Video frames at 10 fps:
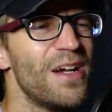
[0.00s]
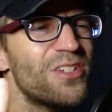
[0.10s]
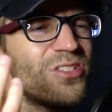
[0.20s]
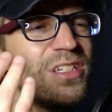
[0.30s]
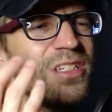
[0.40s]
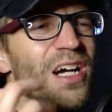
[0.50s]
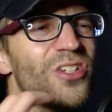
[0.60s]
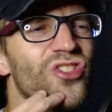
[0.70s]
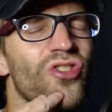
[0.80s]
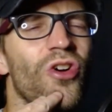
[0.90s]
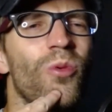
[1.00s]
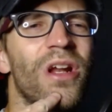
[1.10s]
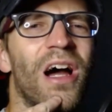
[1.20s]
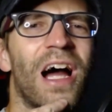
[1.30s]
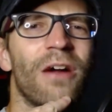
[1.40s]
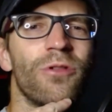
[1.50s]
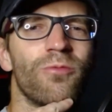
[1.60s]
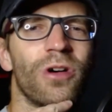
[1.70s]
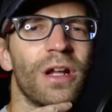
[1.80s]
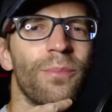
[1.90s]
actually not sure what I would
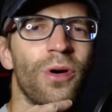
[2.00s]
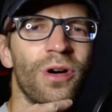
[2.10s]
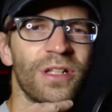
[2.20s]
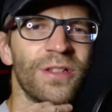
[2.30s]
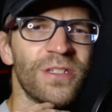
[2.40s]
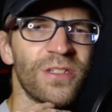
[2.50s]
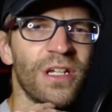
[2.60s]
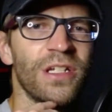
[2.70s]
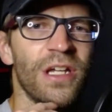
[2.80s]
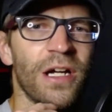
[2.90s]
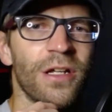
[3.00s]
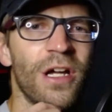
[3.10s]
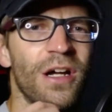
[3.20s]
want to put in this thing yet.